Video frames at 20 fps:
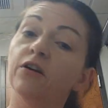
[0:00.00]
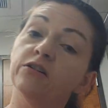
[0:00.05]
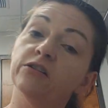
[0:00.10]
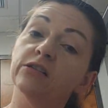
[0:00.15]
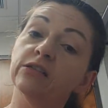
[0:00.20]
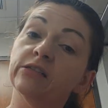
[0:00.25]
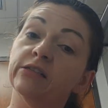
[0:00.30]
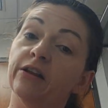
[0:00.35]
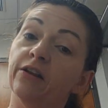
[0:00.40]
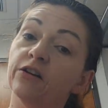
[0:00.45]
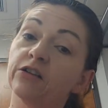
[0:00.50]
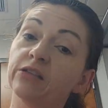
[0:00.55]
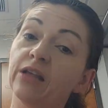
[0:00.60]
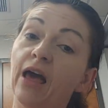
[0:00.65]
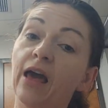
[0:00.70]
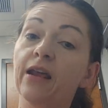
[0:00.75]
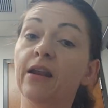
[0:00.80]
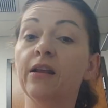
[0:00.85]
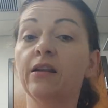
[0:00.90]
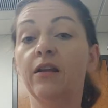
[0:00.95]
versus
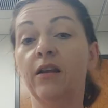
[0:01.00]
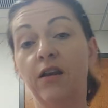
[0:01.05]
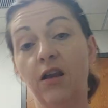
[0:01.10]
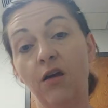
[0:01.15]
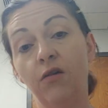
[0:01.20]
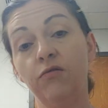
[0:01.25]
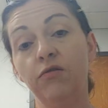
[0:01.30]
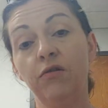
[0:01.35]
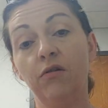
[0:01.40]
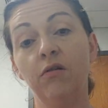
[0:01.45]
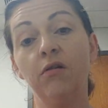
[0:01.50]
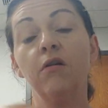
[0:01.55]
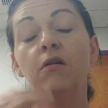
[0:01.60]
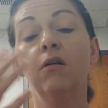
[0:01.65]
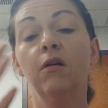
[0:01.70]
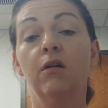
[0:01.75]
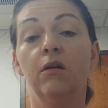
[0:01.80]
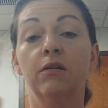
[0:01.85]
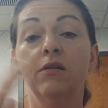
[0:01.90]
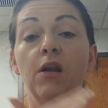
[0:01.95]
nearsighted, and know their
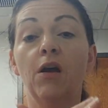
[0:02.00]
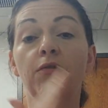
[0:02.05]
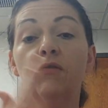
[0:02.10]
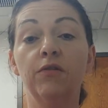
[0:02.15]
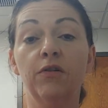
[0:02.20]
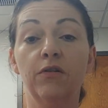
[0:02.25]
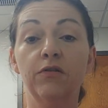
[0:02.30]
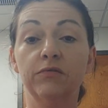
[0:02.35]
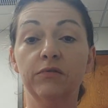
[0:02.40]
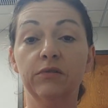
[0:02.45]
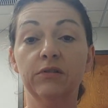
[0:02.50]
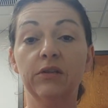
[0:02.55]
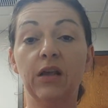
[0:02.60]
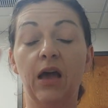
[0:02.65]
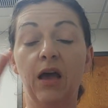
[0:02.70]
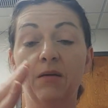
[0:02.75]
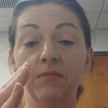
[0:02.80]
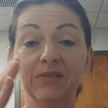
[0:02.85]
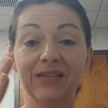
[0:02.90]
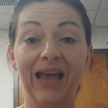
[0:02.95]

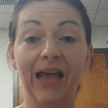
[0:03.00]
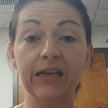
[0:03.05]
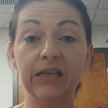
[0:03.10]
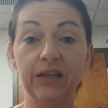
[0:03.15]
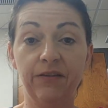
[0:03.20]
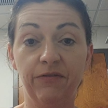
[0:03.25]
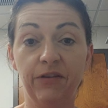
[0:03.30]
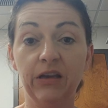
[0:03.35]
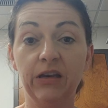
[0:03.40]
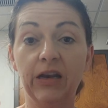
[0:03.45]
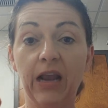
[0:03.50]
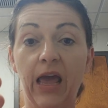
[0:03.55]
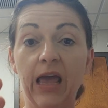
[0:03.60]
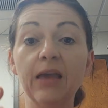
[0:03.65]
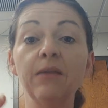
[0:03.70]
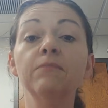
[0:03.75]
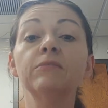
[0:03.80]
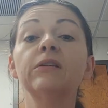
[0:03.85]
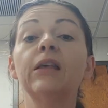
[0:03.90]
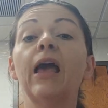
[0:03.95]
scientific
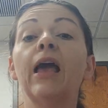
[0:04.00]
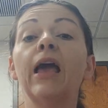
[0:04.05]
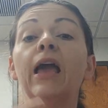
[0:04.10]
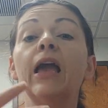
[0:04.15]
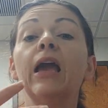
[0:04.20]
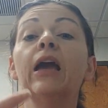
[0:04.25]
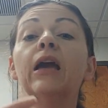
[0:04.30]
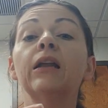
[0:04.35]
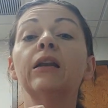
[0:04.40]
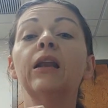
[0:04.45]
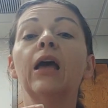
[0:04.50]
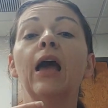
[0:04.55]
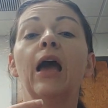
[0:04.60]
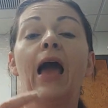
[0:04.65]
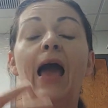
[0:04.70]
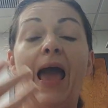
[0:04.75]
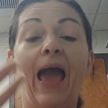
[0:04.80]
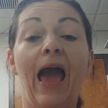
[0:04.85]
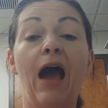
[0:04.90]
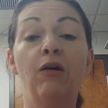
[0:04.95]
names and
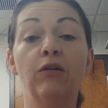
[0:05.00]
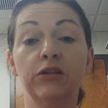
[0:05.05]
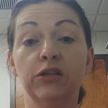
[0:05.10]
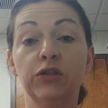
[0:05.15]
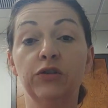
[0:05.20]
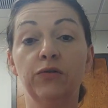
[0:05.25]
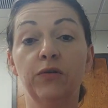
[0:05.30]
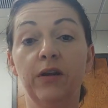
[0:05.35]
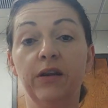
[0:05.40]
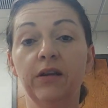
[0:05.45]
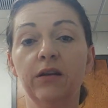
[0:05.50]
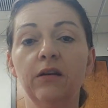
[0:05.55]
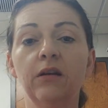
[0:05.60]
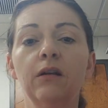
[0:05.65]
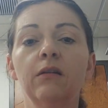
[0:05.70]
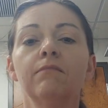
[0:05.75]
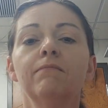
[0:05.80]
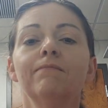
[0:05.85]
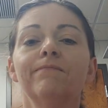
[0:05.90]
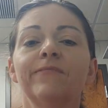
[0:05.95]
how it's treated.
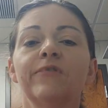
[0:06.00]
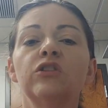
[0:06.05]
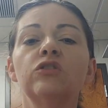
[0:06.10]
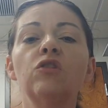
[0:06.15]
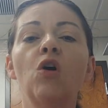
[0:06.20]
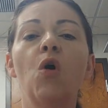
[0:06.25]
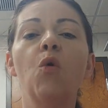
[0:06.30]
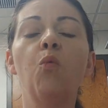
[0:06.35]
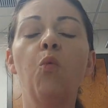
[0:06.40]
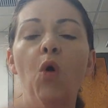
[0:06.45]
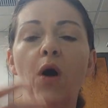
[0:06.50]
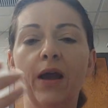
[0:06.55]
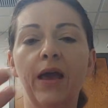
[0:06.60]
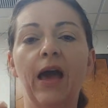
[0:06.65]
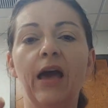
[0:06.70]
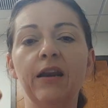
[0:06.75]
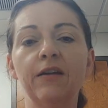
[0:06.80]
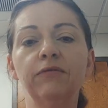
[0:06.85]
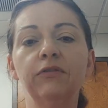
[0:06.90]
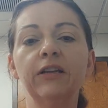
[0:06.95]
So what
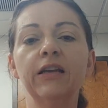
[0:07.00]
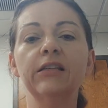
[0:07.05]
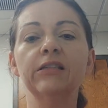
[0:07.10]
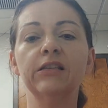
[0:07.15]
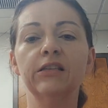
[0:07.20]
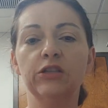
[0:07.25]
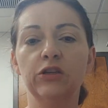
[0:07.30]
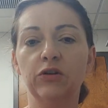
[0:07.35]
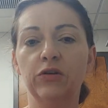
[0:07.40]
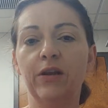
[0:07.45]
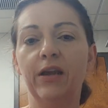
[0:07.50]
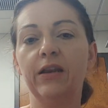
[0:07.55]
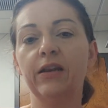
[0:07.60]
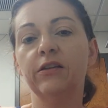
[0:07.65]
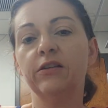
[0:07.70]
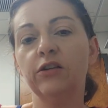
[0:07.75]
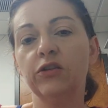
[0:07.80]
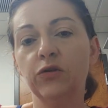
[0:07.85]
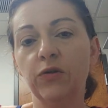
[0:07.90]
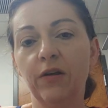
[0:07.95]
kind of lenses are
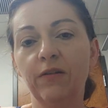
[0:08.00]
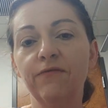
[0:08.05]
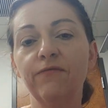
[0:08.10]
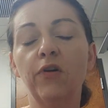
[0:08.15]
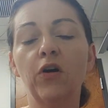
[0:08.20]
needed to treat